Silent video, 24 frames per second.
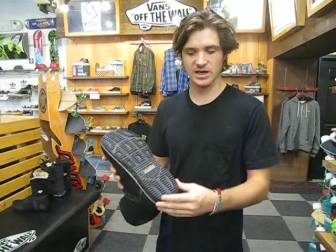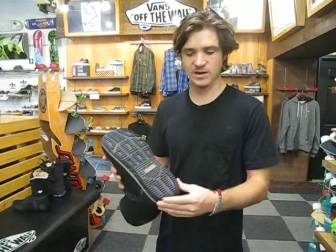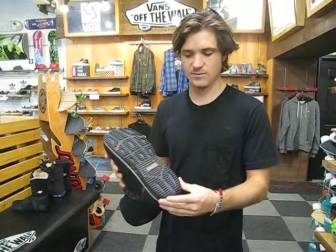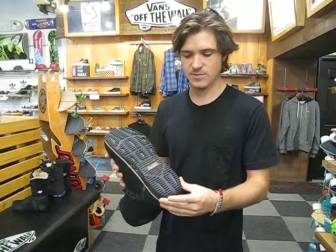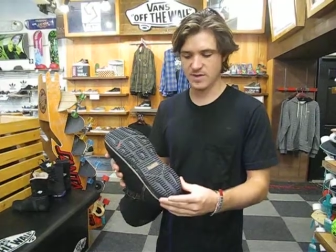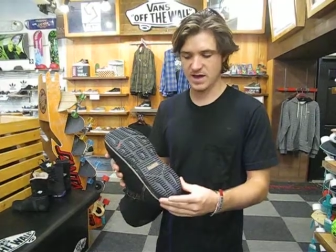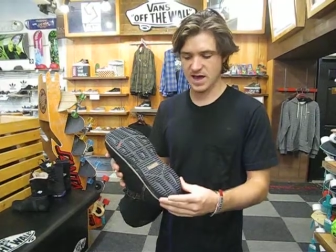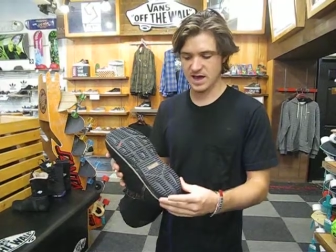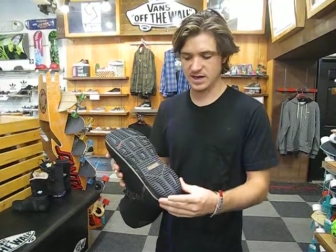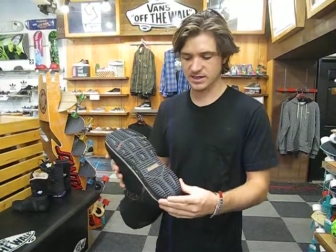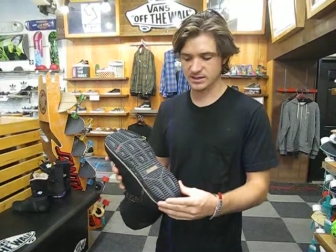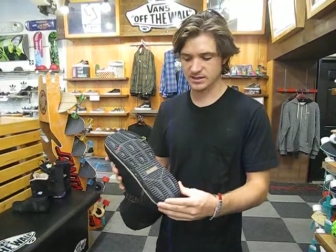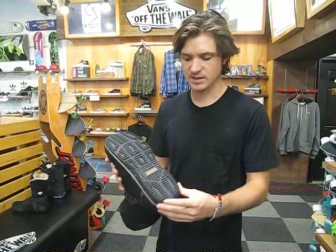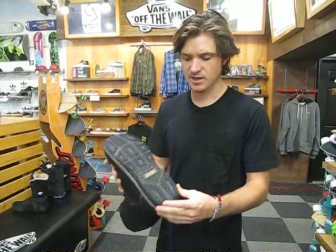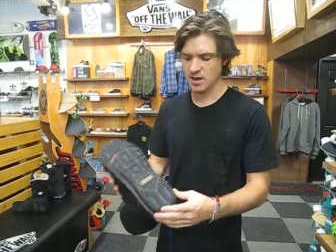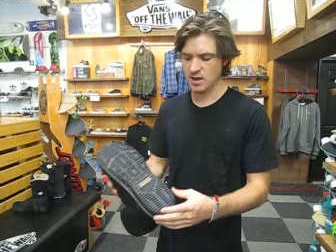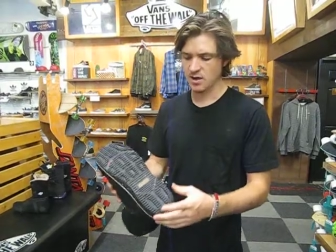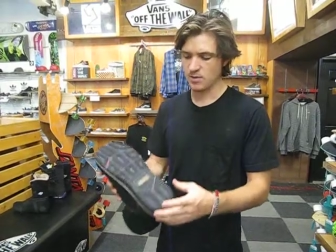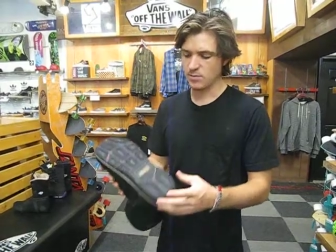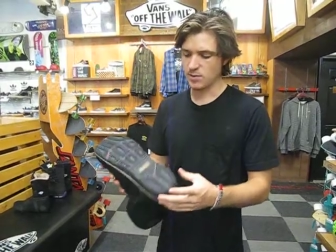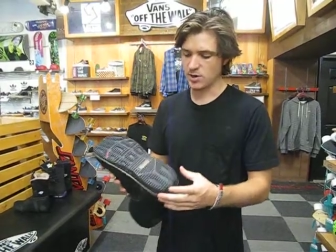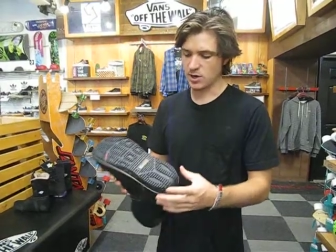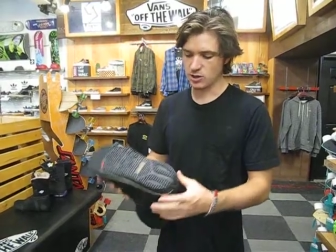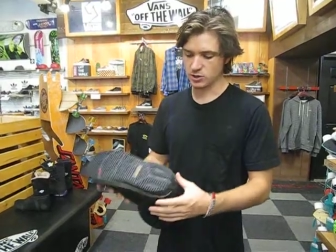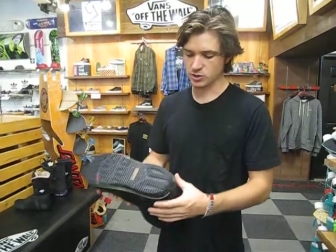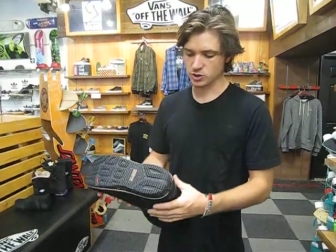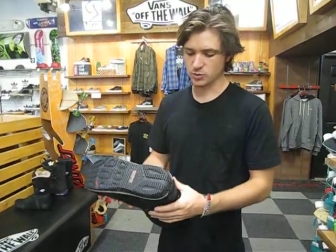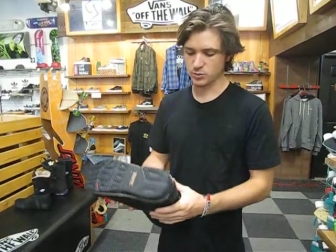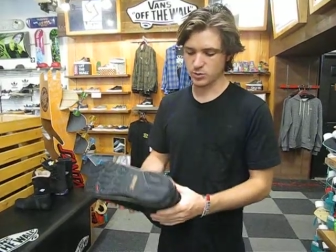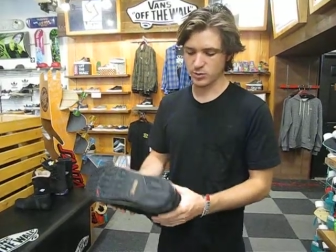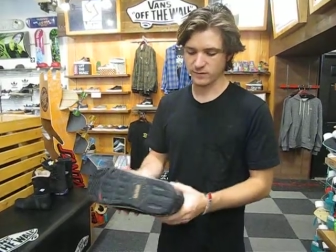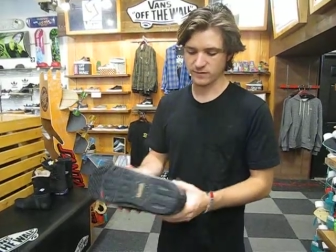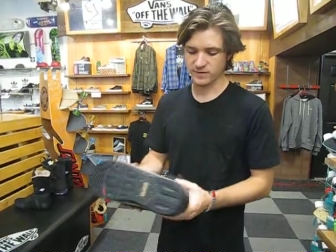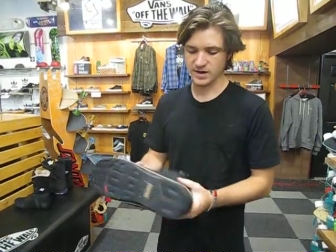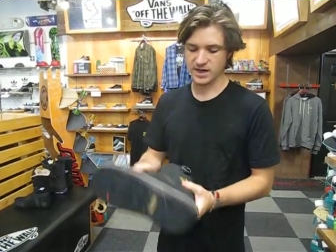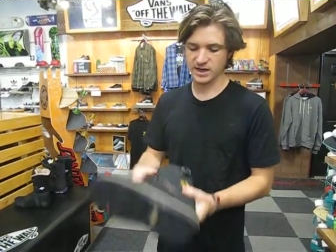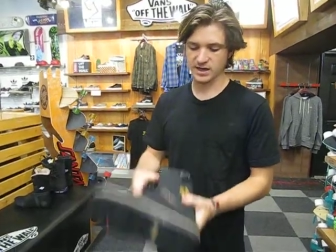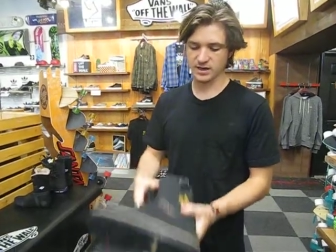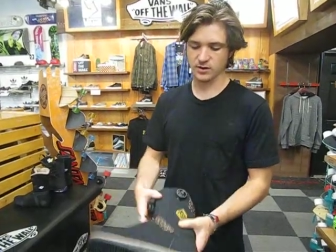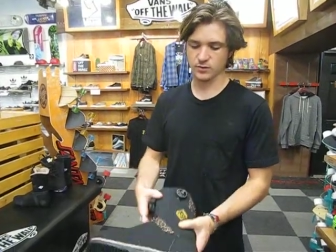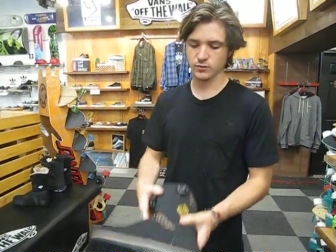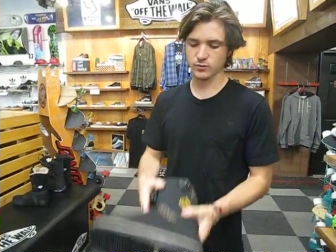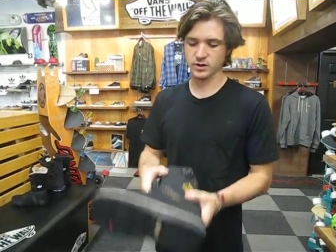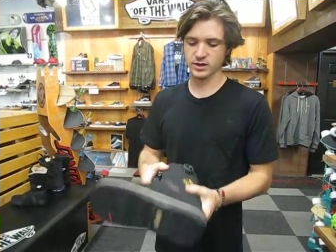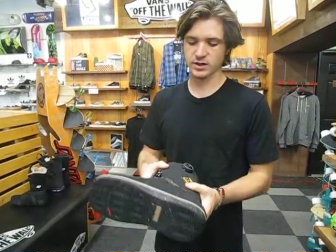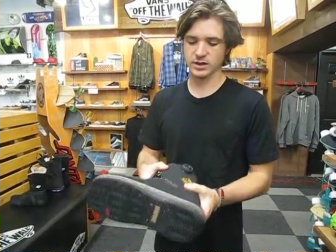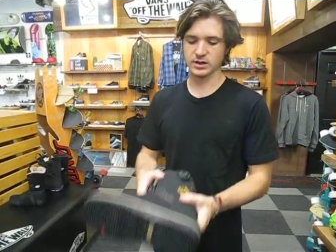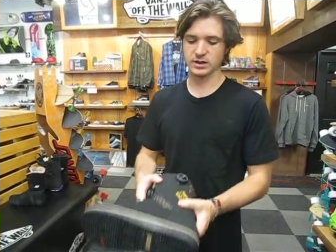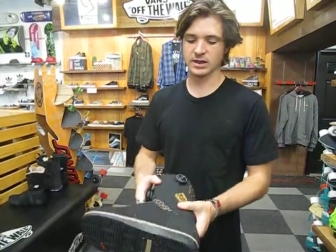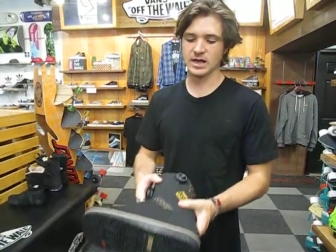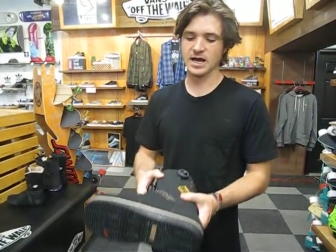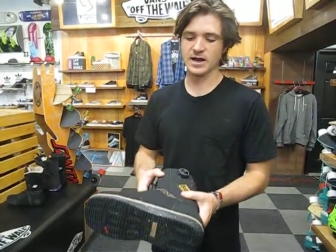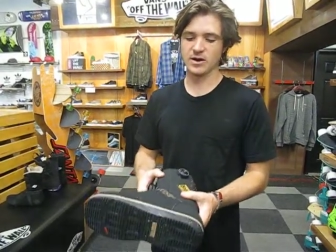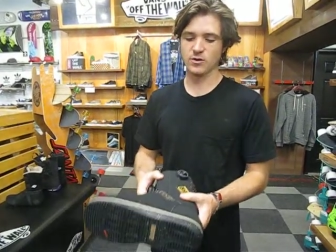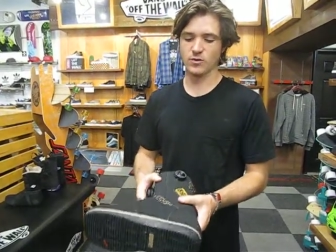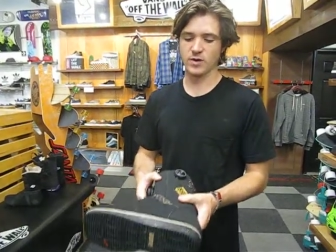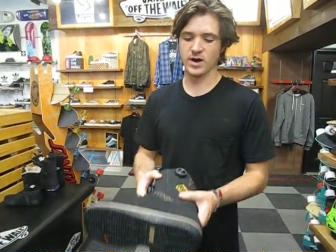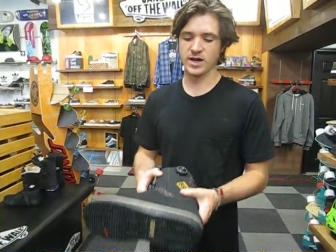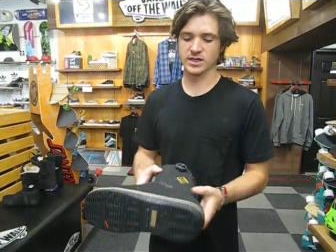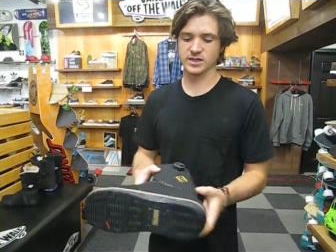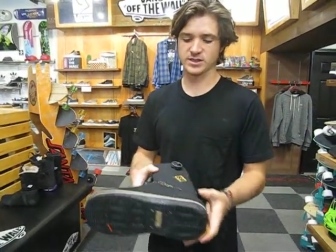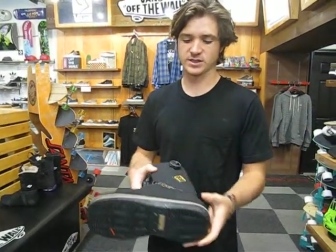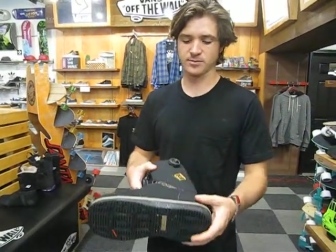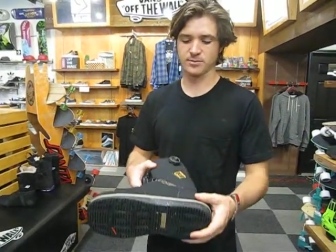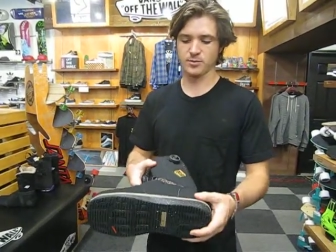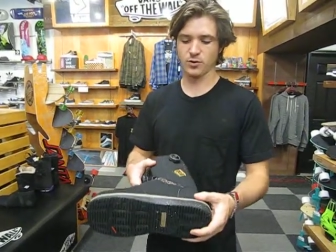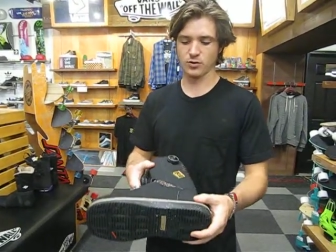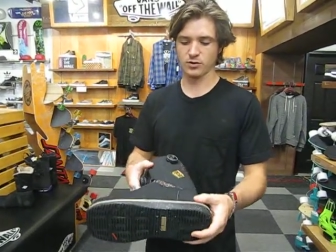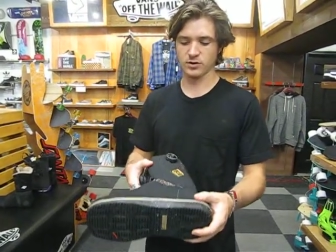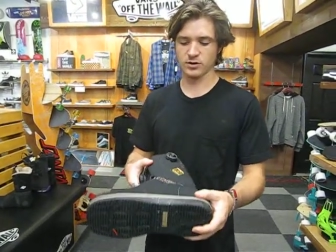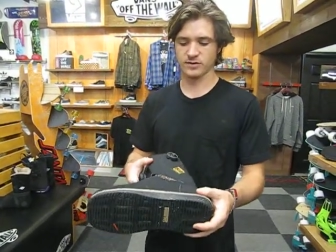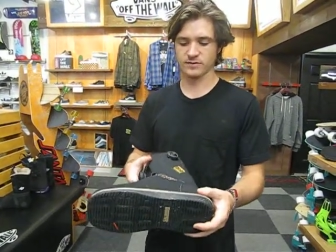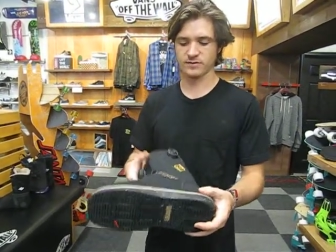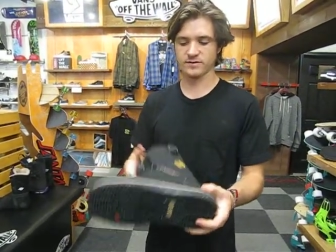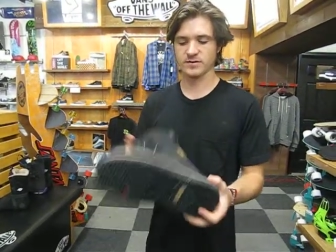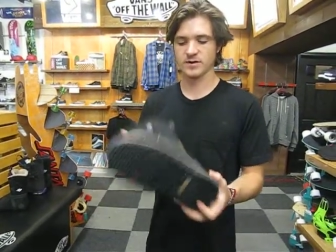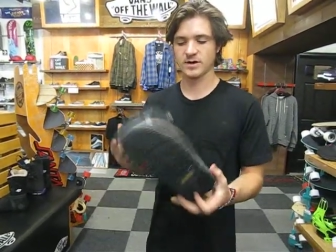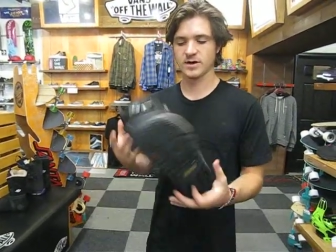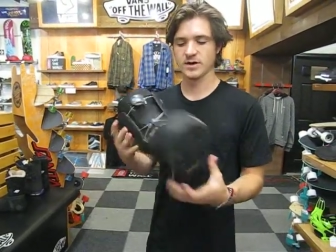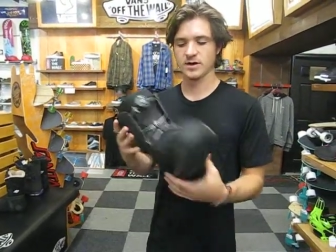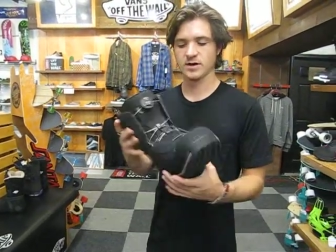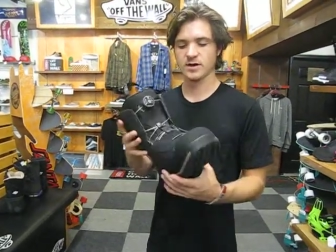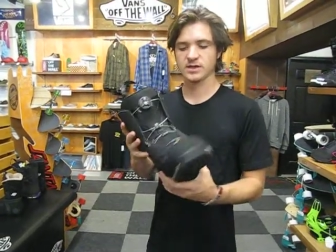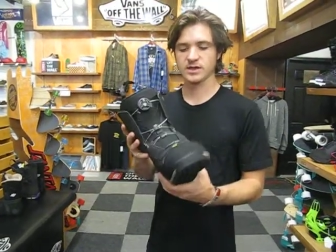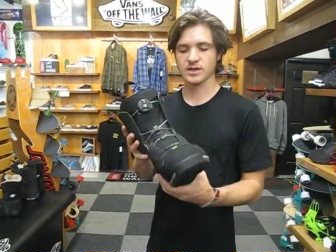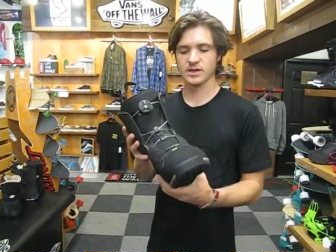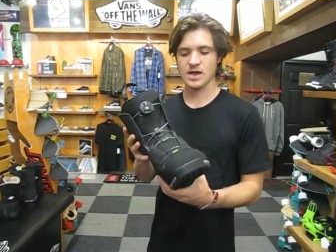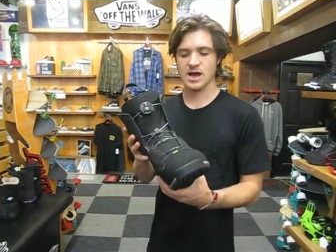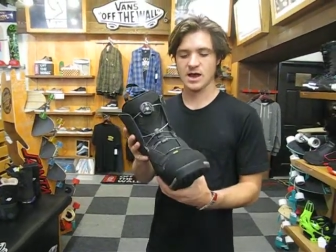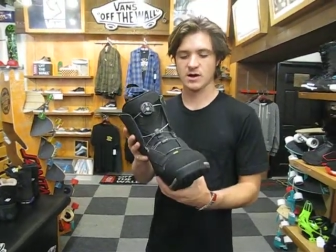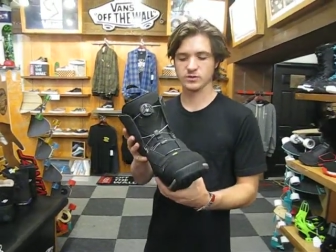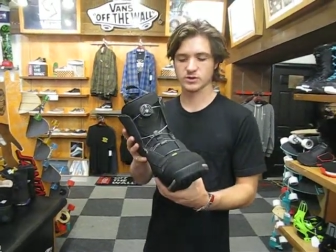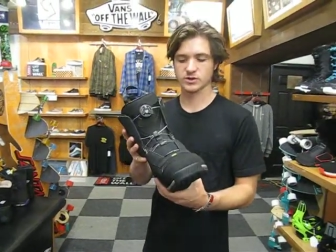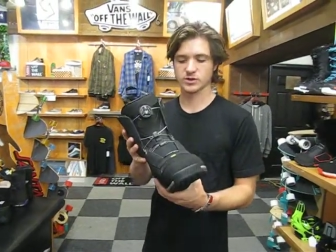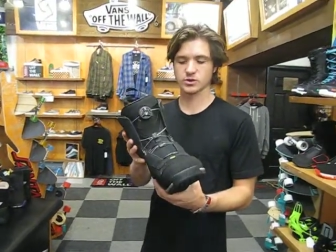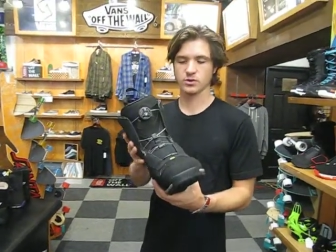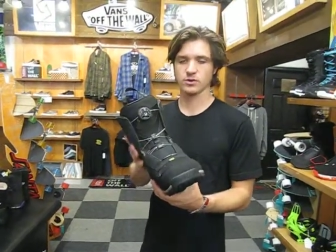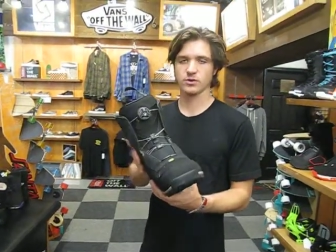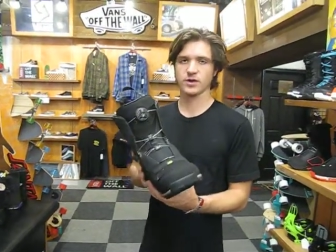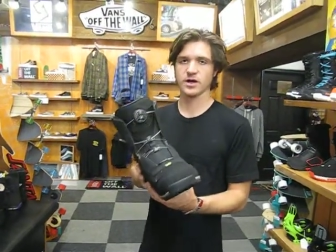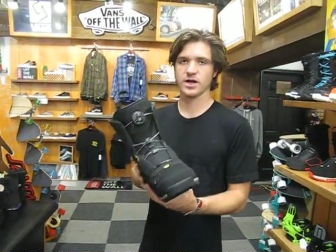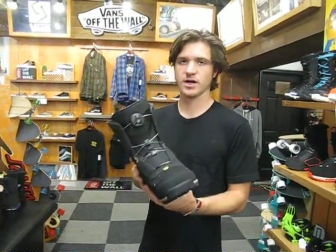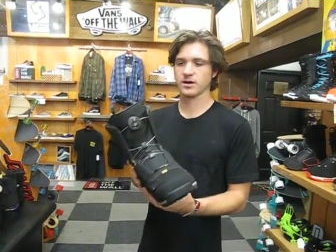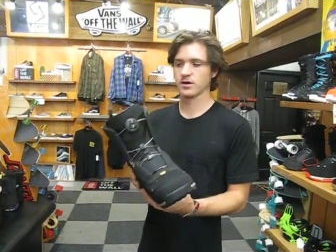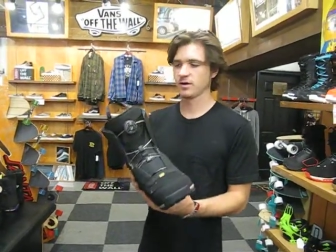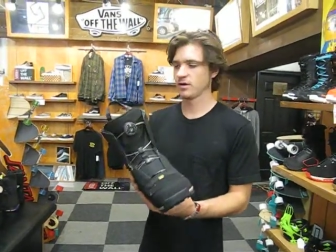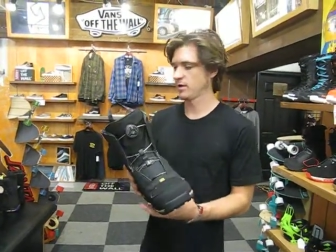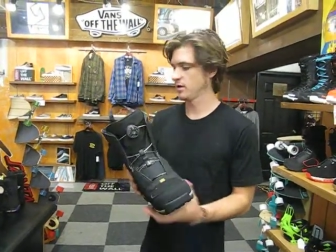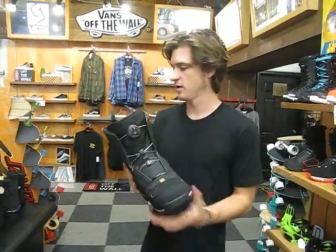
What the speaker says: impacts, but also providing a really lightweight, supportive outsole there.